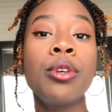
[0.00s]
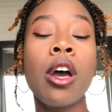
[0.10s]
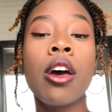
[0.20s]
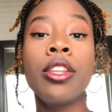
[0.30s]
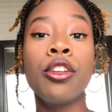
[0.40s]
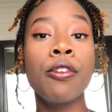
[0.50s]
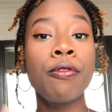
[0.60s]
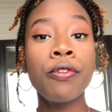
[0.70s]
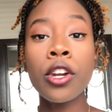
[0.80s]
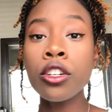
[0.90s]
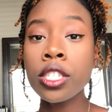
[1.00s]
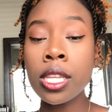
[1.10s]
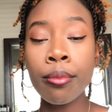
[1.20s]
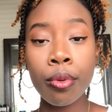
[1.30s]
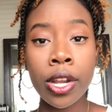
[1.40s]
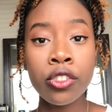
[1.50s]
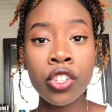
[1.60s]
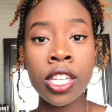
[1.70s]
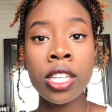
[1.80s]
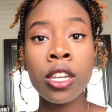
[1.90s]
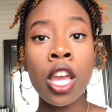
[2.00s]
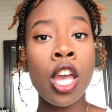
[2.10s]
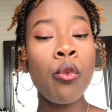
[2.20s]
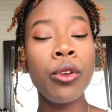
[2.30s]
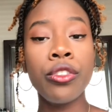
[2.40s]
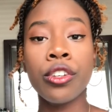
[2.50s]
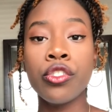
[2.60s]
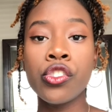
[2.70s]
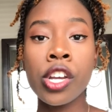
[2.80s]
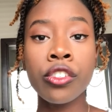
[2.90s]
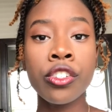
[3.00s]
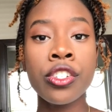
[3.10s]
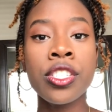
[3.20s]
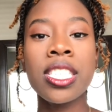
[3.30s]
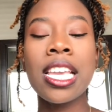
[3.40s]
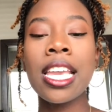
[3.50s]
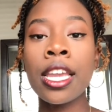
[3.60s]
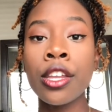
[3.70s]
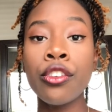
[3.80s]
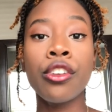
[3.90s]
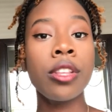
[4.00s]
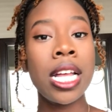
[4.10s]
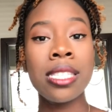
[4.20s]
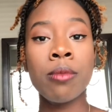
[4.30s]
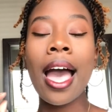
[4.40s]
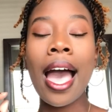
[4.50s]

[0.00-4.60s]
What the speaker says: on your first impression with your instructors and your classmates.